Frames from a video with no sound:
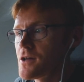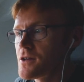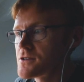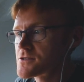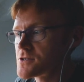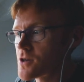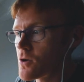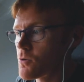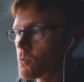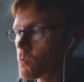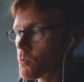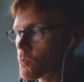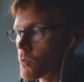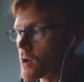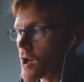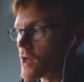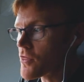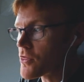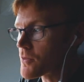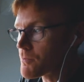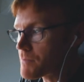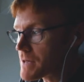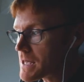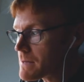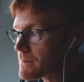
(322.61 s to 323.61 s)
So
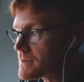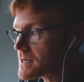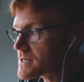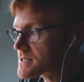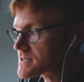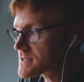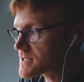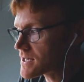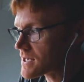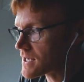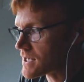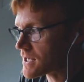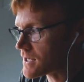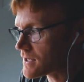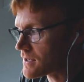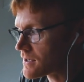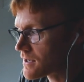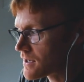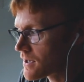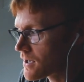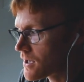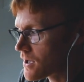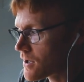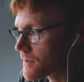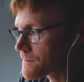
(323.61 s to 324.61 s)
at the BBC,
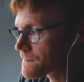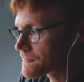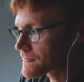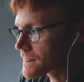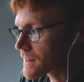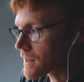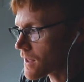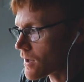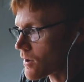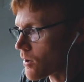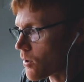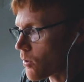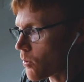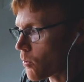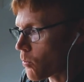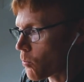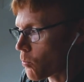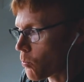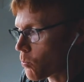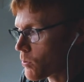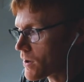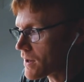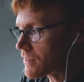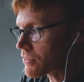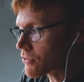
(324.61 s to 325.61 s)

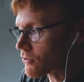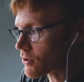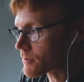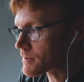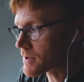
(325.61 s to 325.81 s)
we thought